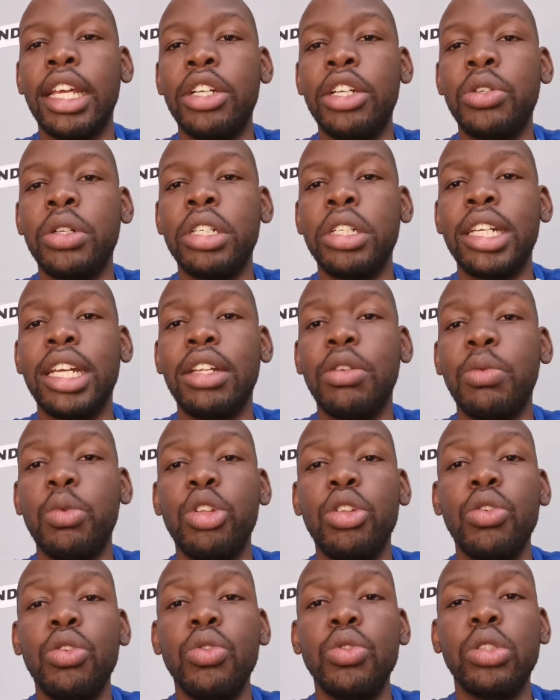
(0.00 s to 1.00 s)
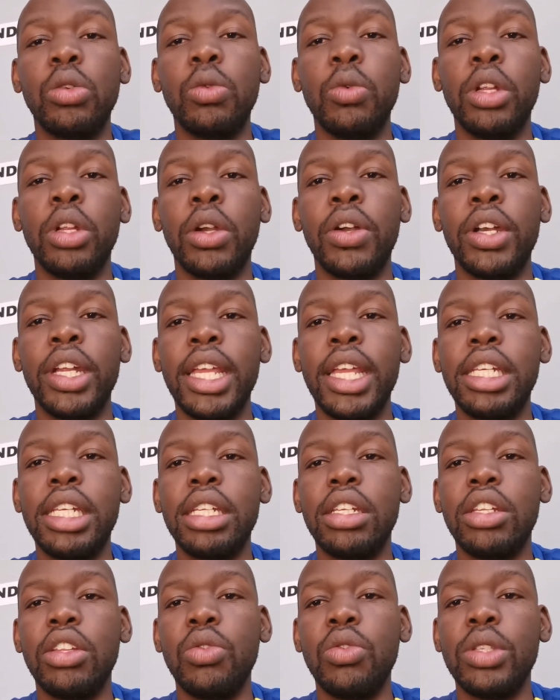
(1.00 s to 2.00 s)
That trend line we
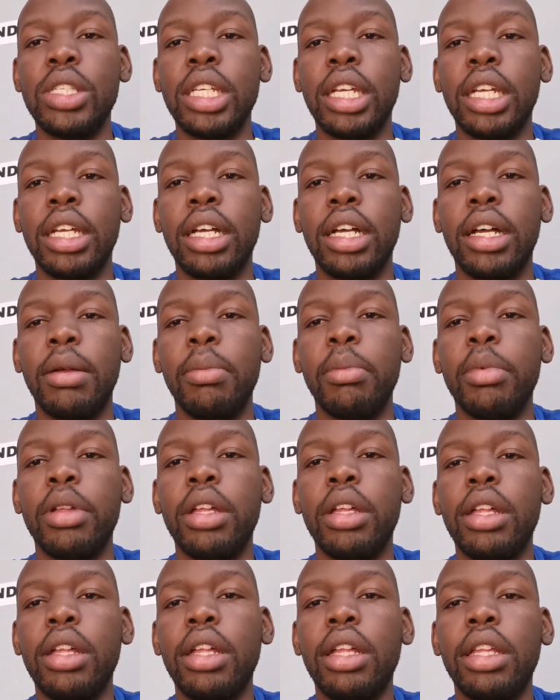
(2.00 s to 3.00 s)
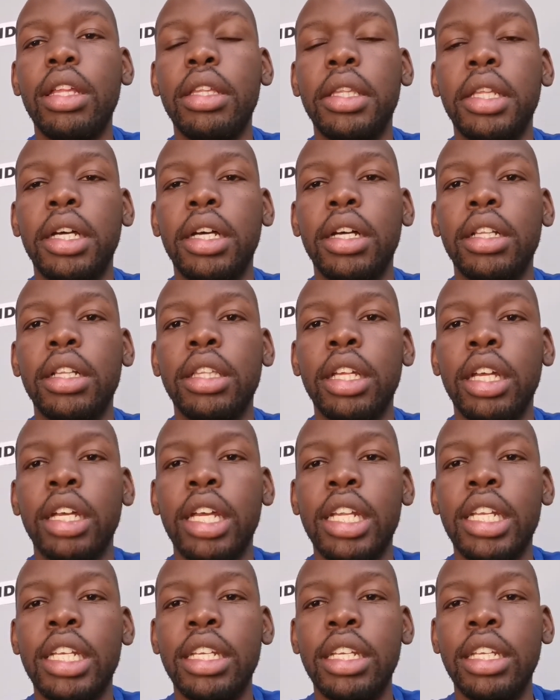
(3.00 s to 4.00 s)
created using the
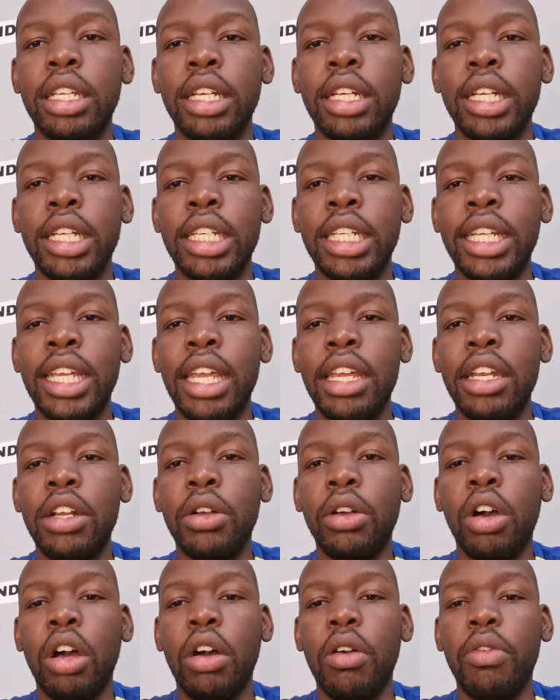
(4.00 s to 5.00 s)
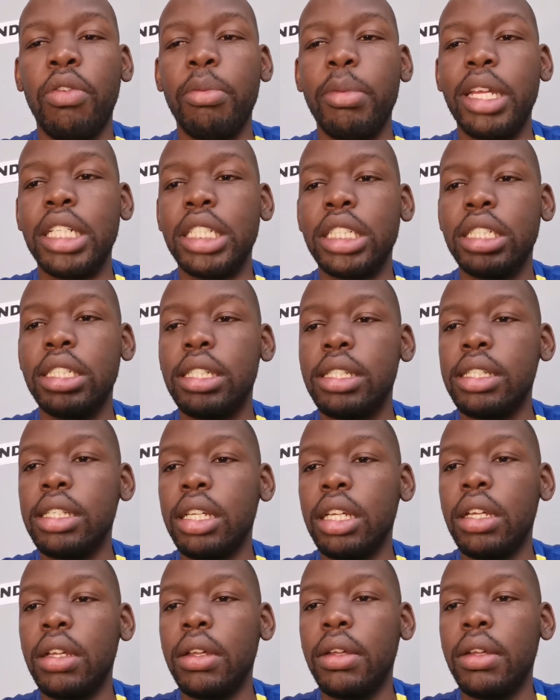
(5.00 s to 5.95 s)
indicator confirmations.